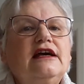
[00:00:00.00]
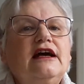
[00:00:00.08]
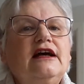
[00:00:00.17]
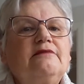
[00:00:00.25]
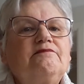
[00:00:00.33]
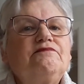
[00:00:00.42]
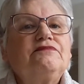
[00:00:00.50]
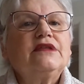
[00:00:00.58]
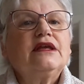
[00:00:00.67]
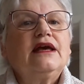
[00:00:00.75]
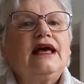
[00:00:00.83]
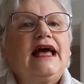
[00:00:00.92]

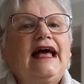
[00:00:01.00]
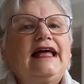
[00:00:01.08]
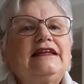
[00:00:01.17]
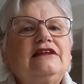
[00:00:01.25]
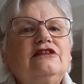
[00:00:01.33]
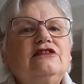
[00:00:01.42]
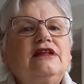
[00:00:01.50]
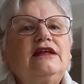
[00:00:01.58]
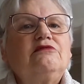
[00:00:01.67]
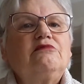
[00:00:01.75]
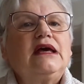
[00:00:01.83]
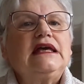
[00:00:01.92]
and
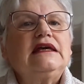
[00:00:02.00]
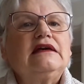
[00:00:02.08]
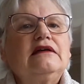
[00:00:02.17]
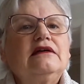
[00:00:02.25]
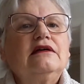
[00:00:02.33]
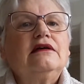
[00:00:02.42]
then make